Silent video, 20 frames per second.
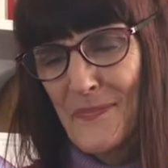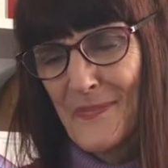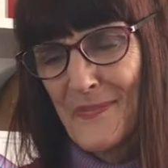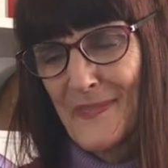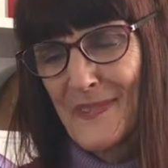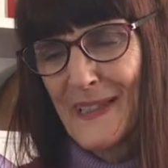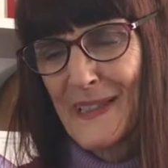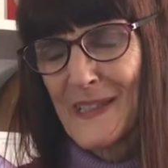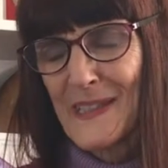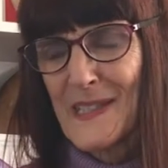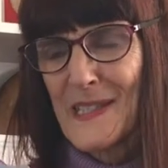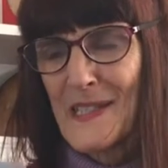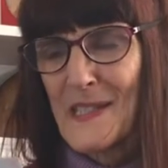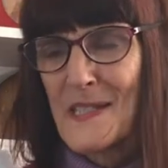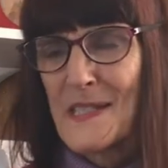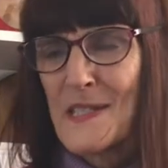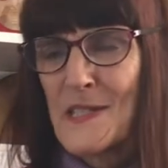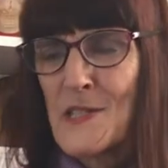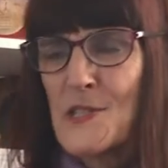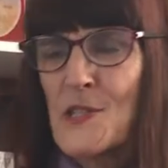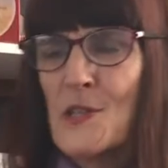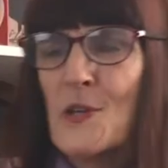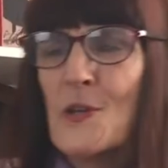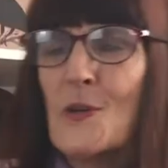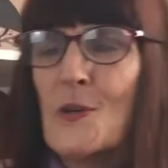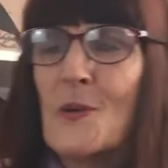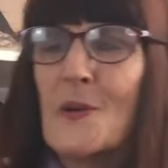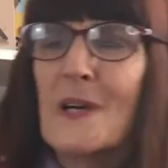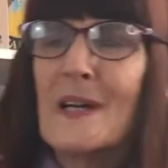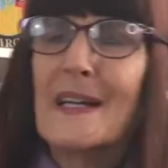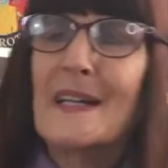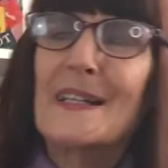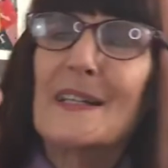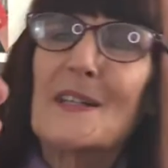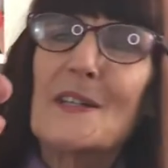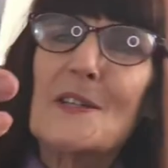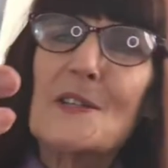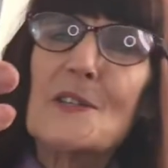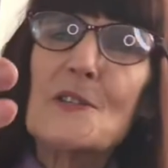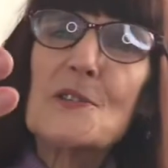Look at this. It's two
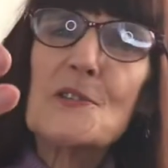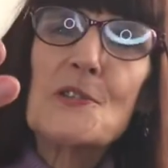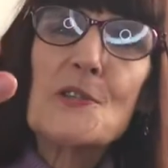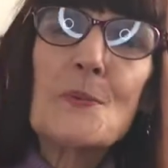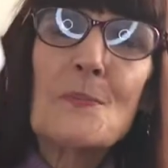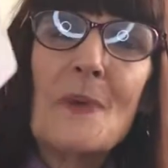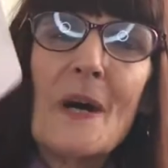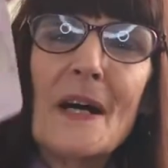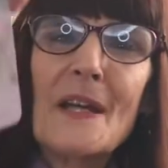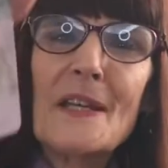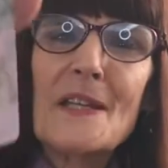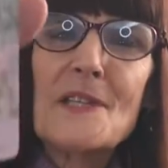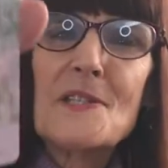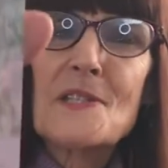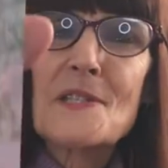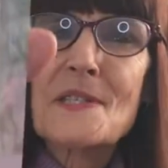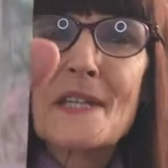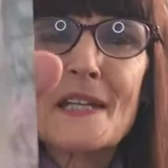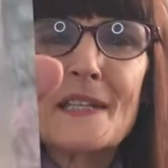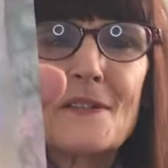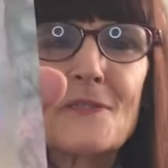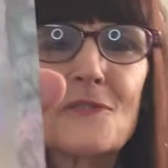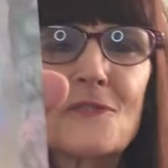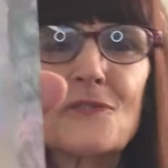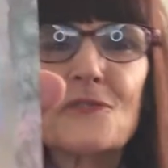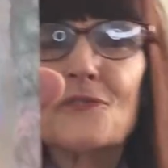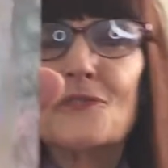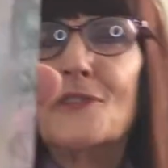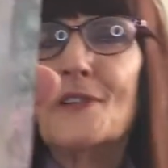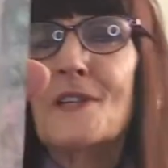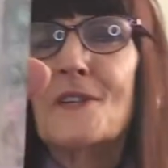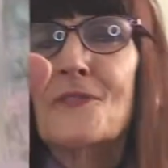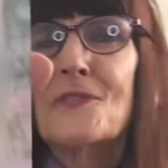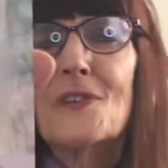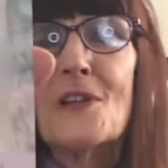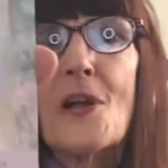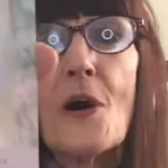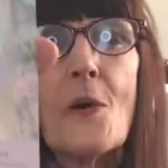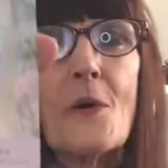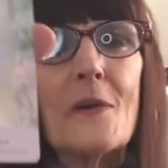bodies just kind of free
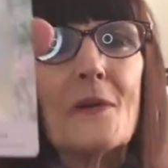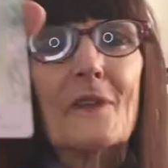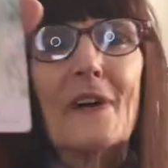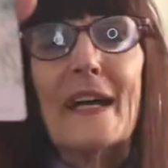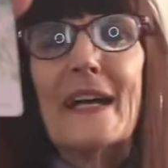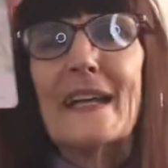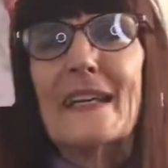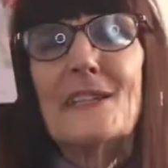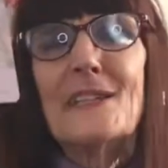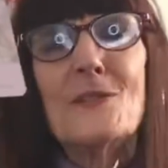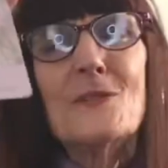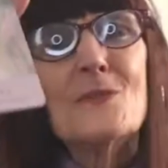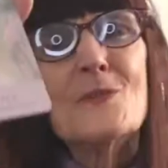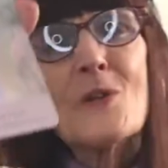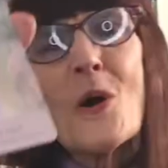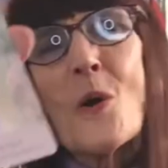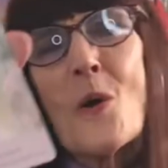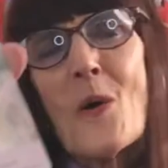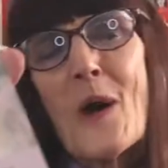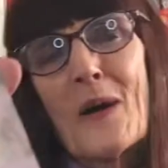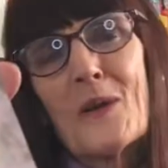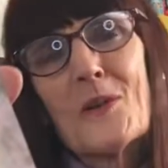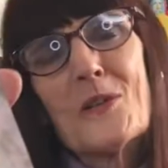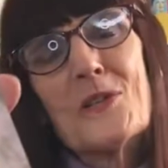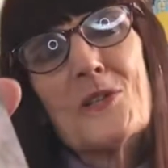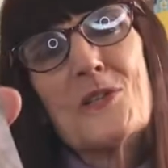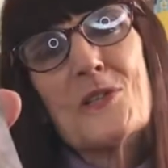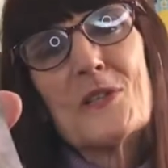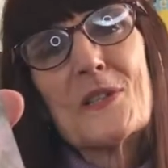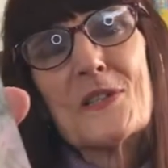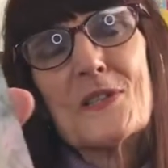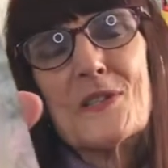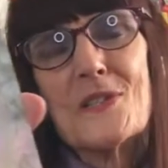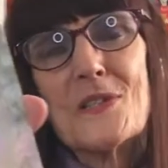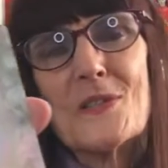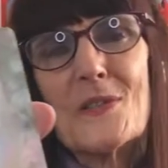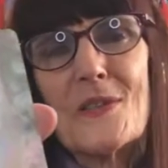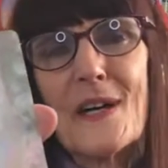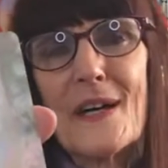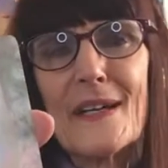flowing, right? And you know how good you can
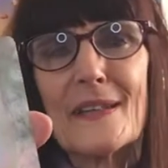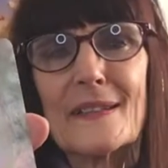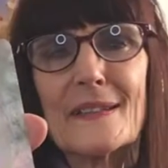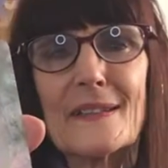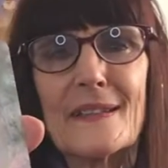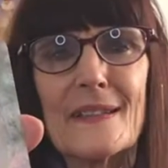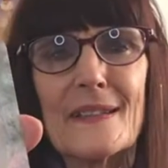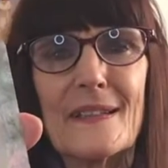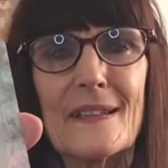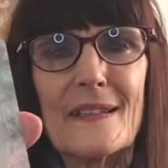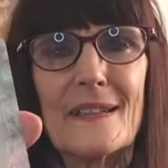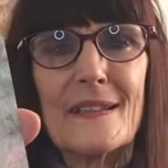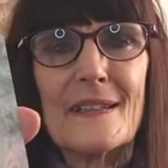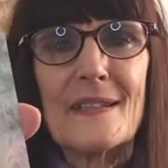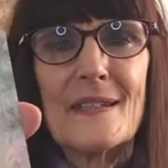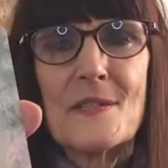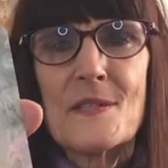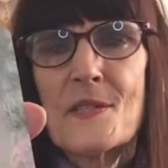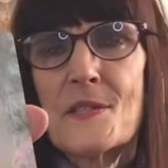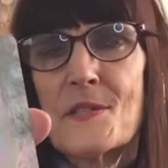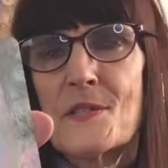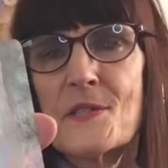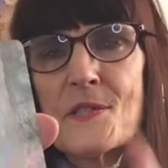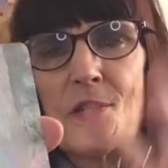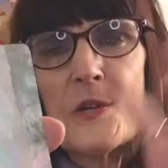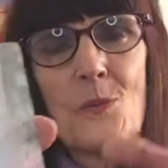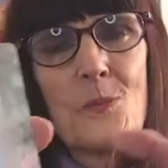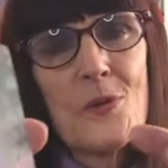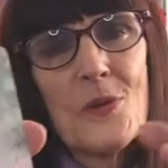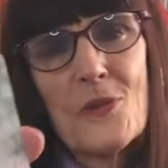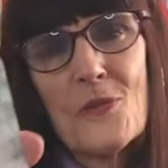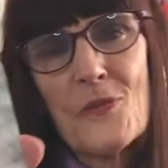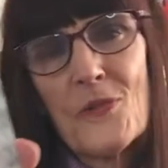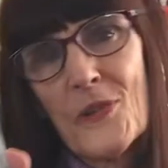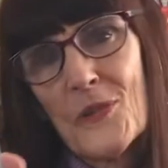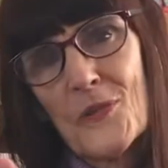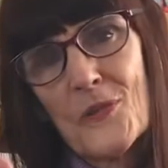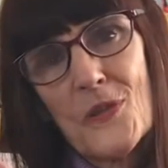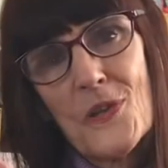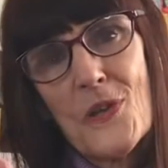do that. This is so
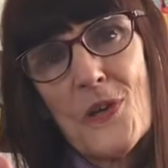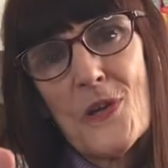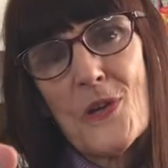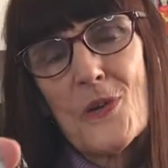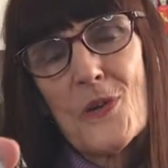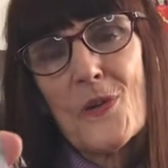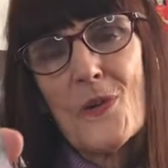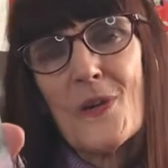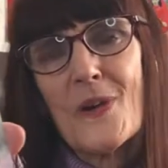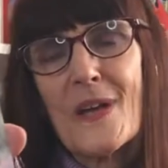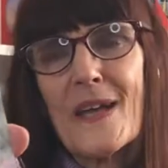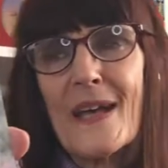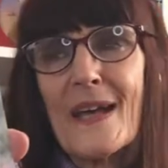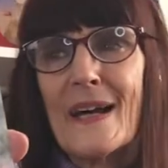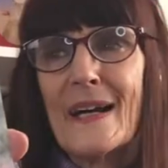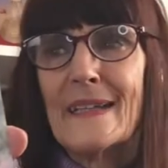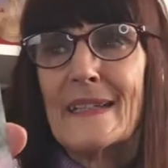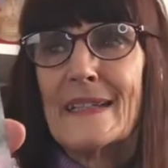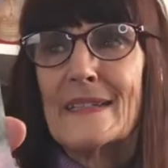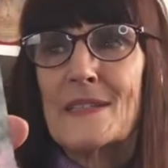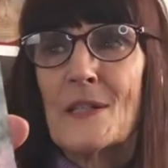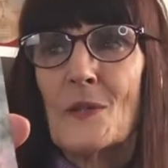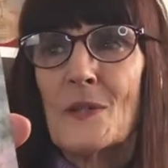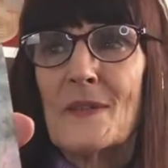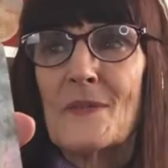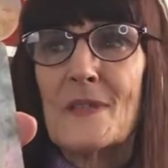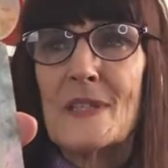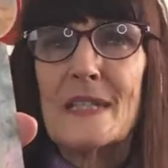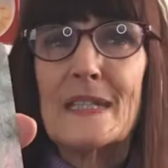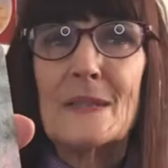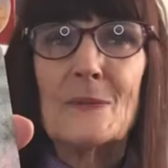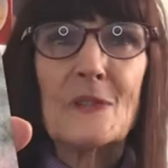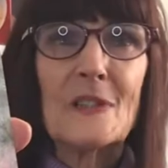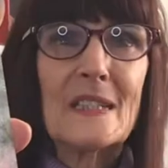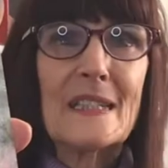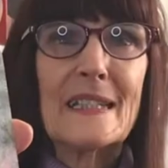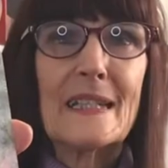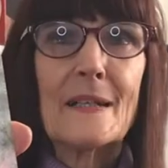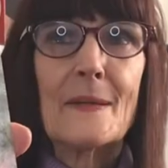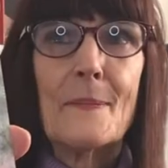perfect for you. And I don't even
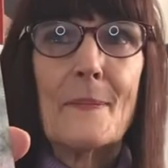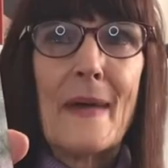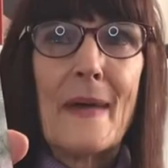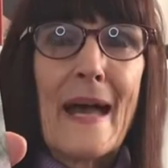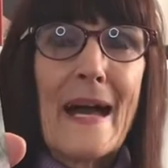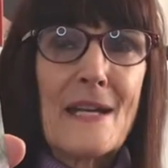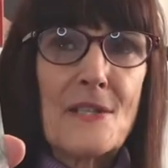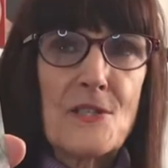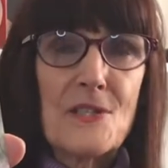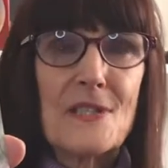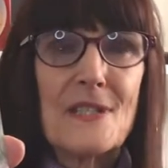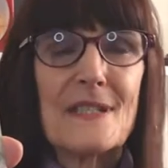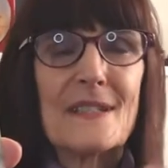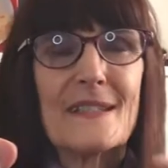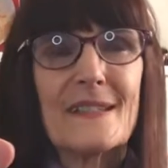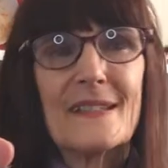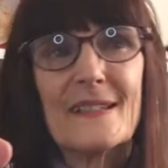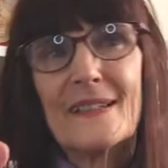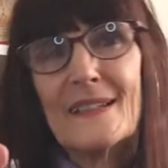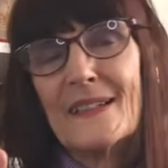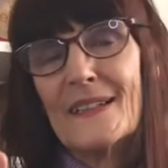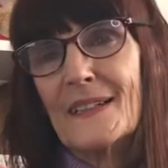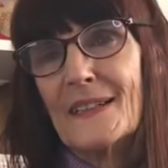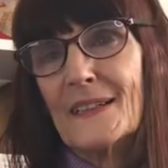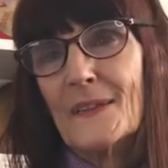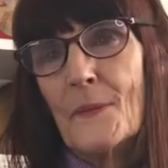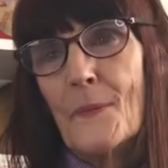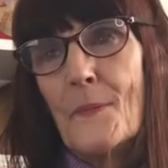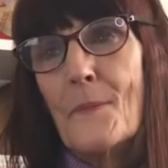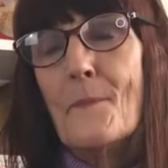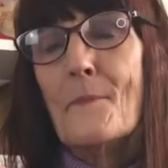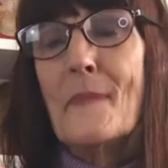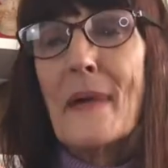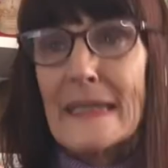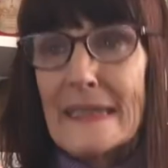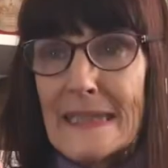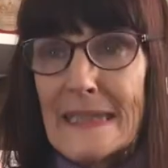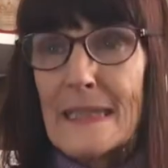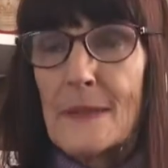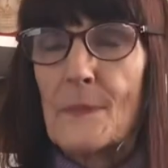really imagine
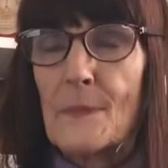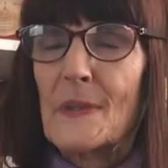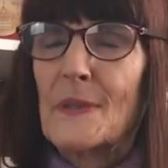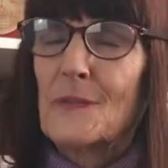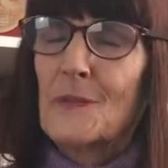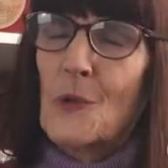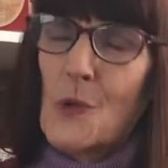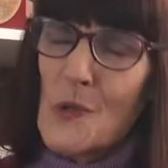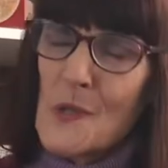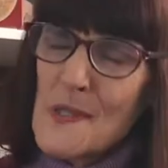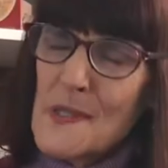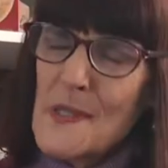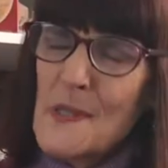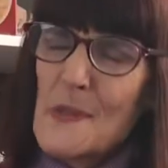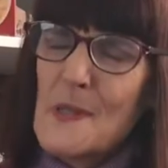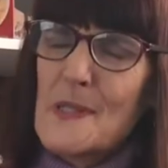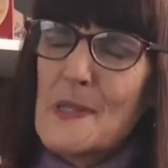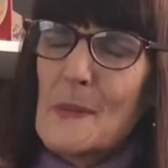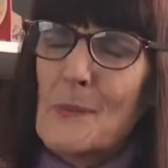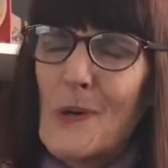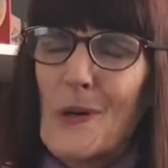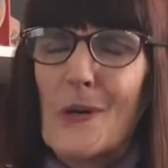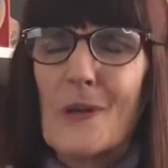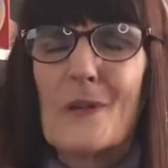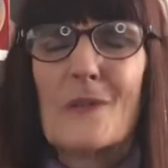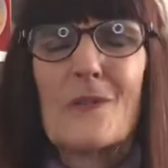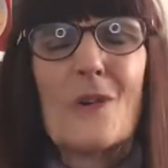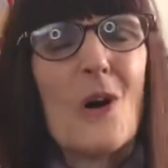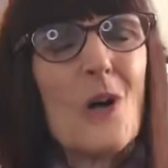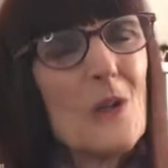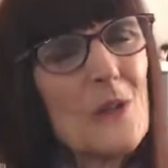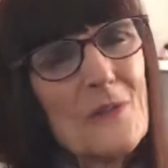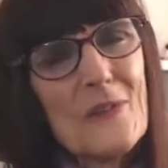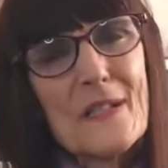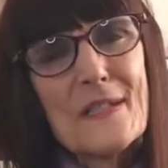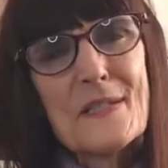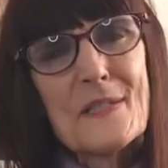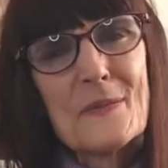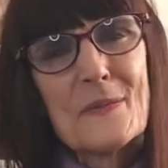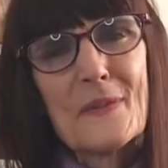many, but of course there is a part of all of
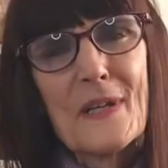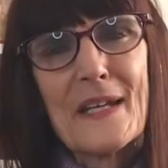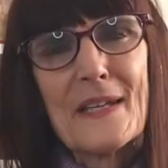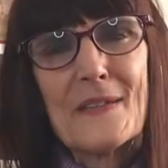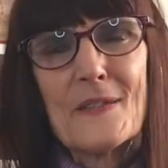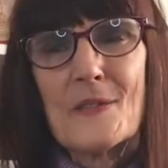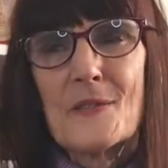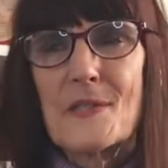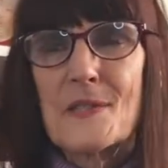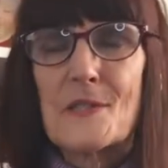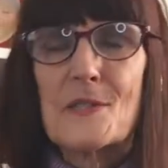us, right? There's the